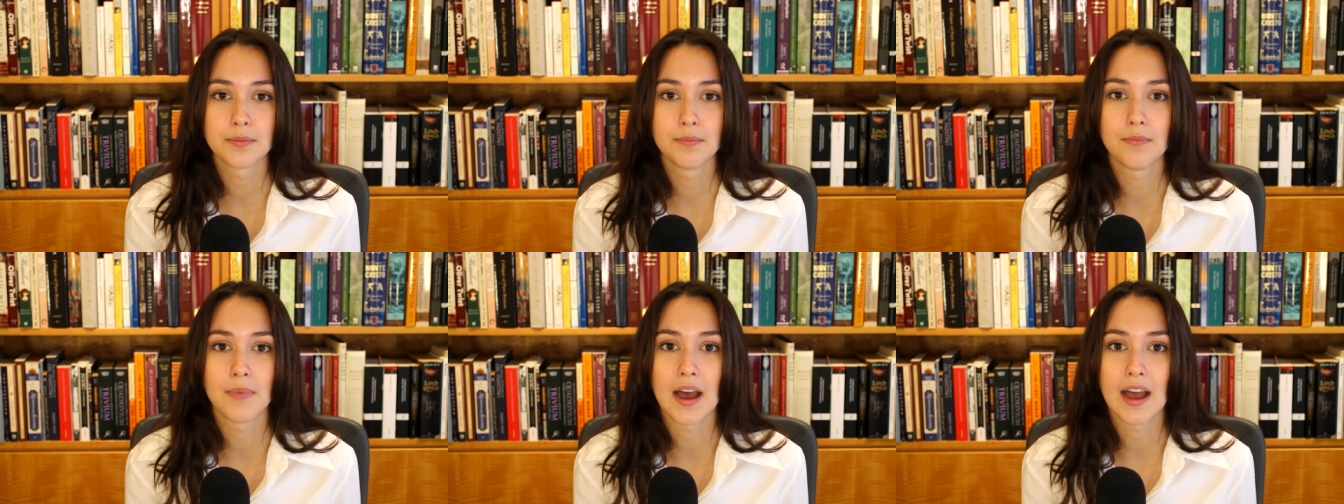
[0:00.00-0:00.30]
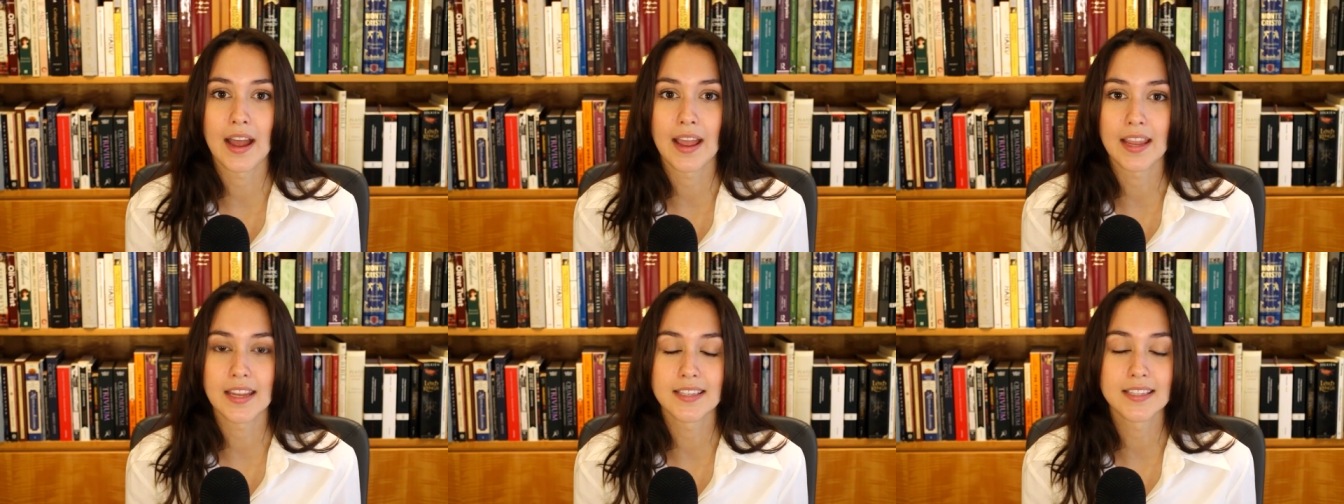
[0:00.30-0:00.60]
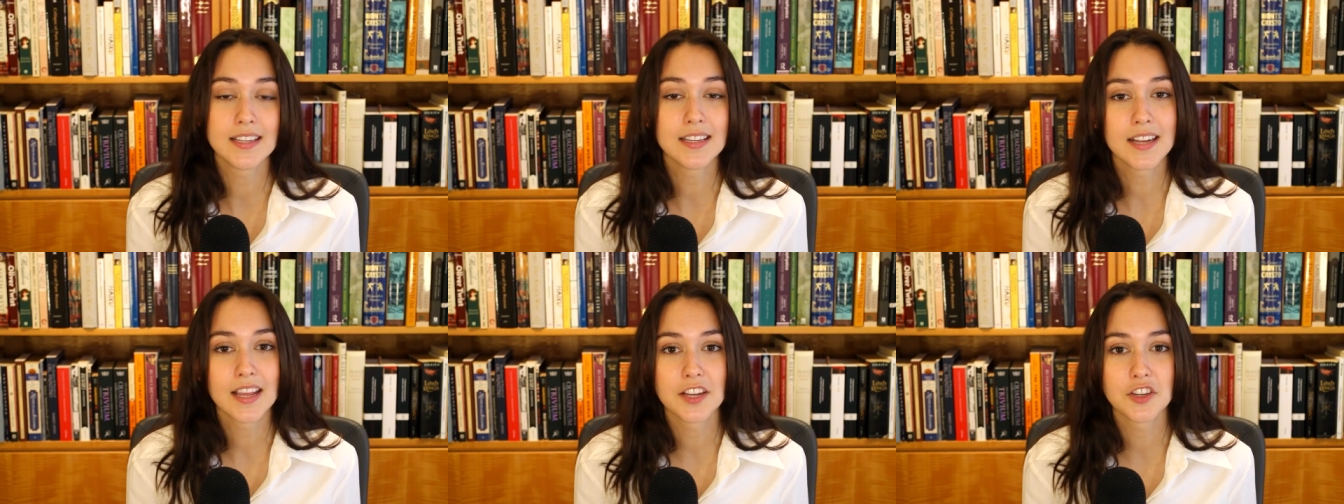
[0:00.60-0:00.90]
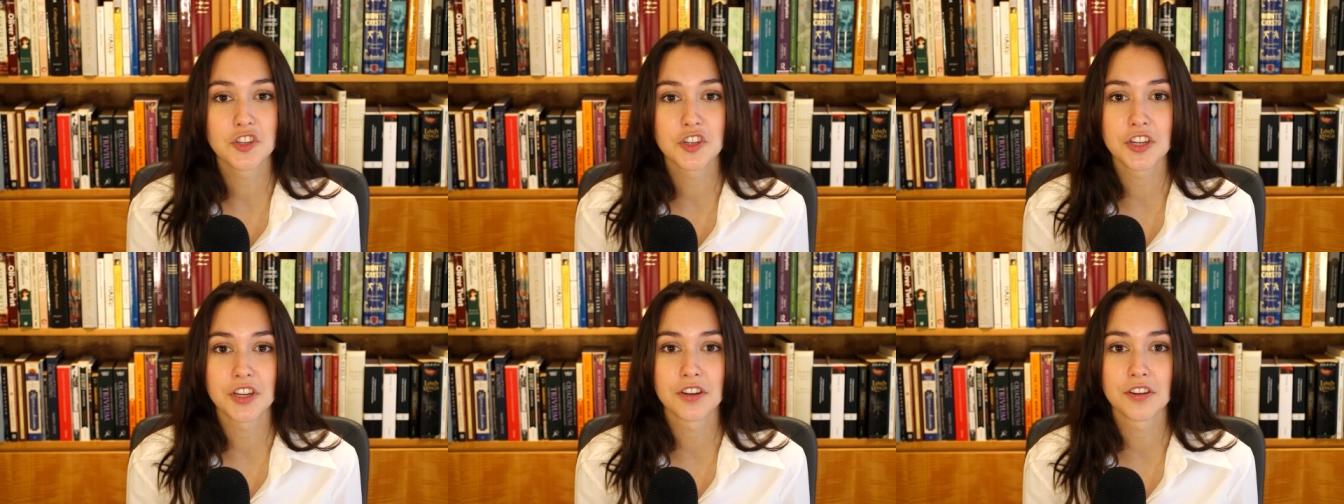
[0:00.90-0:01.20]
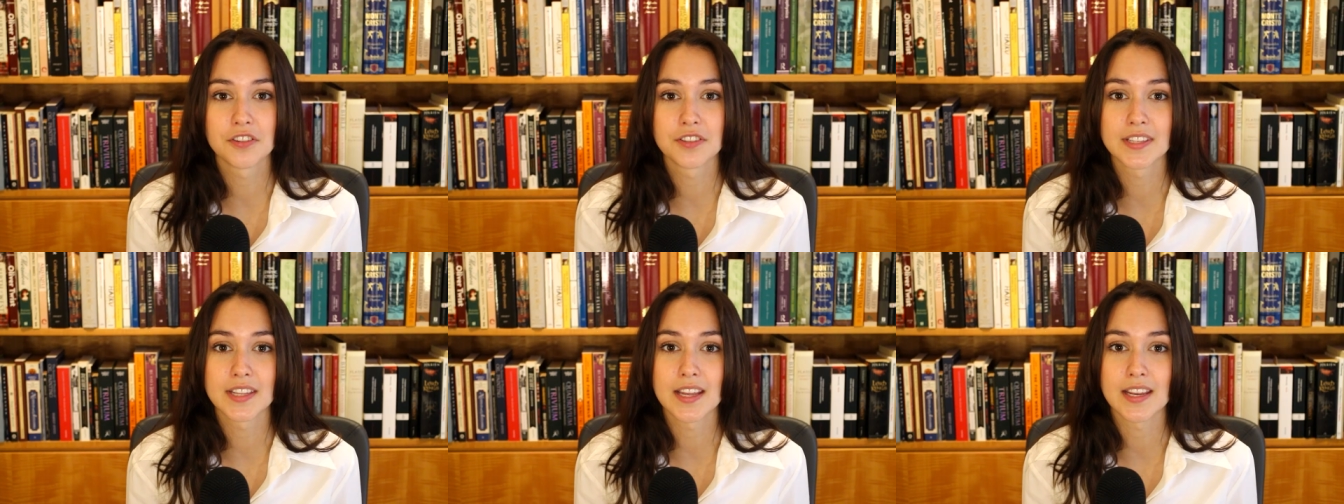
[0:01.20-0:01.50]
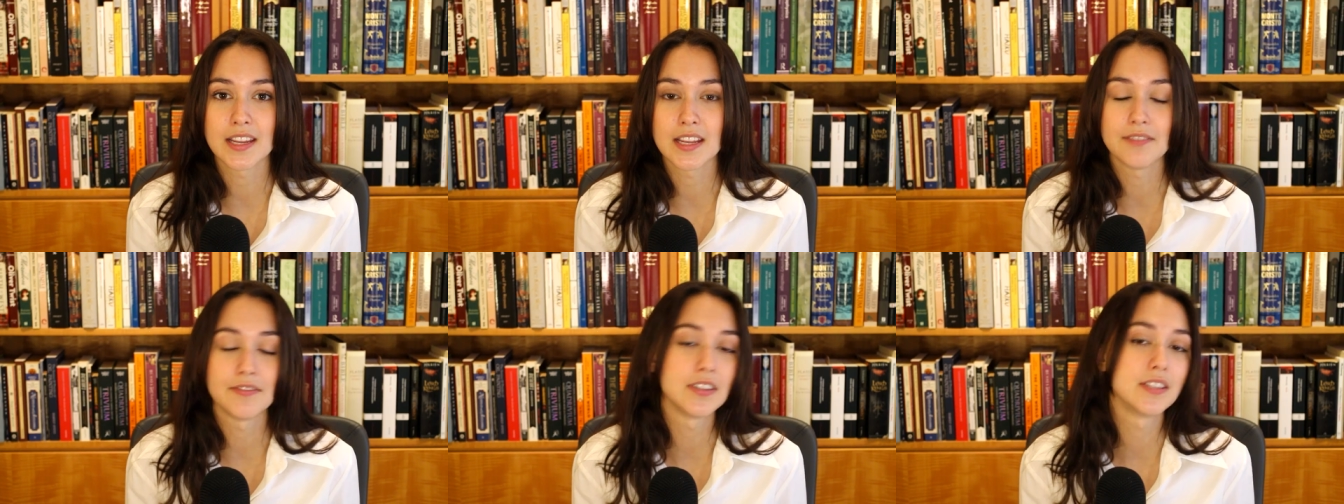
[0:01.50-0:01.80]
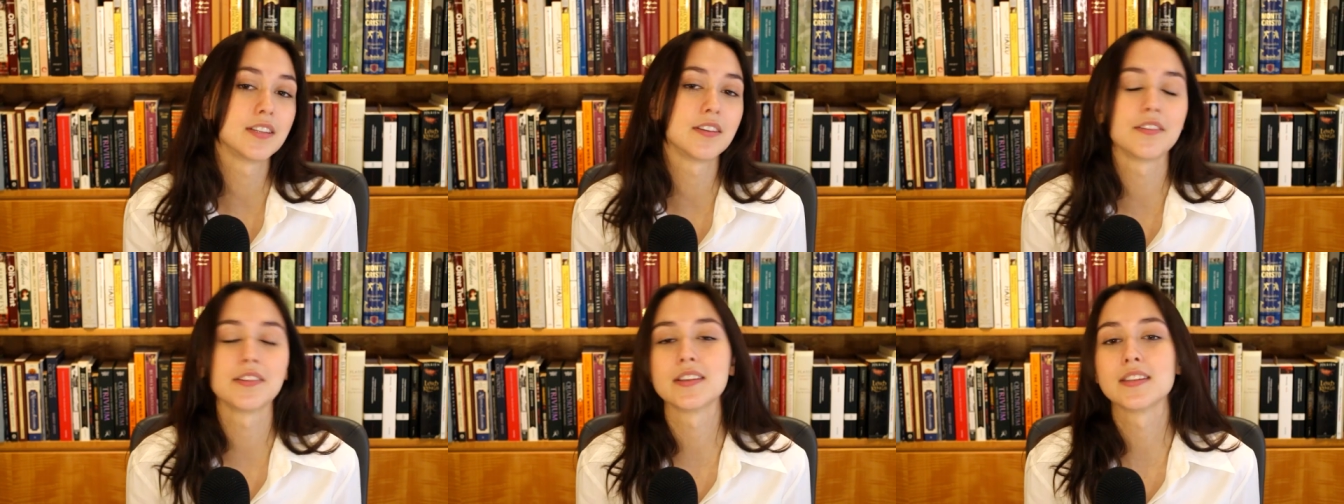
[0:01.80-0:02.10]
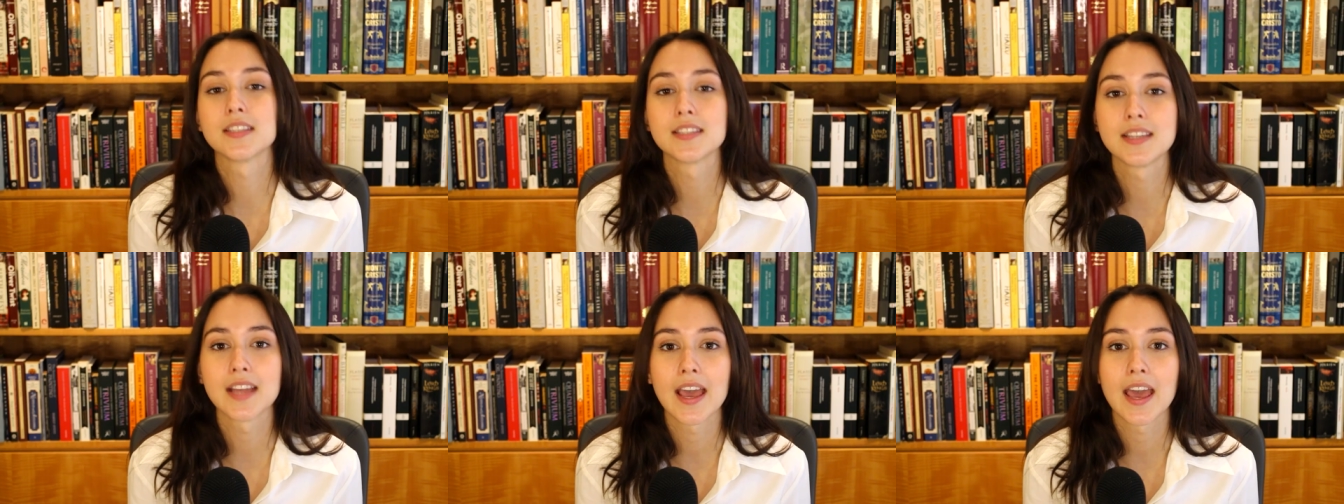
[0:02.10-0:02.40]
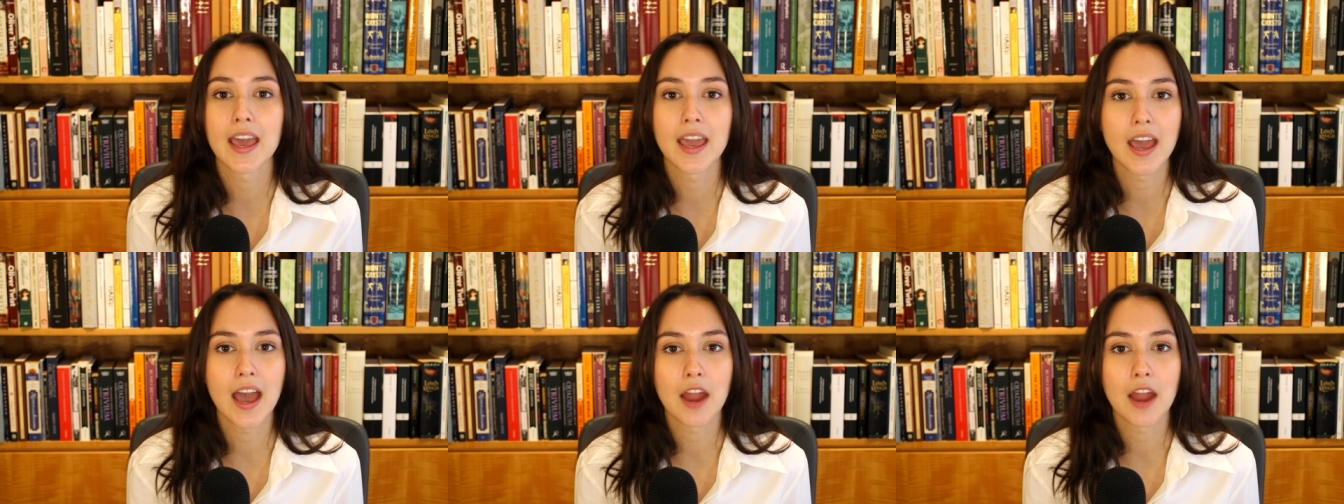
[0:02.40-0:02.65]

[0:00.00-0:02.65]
my teenage years and even till this day.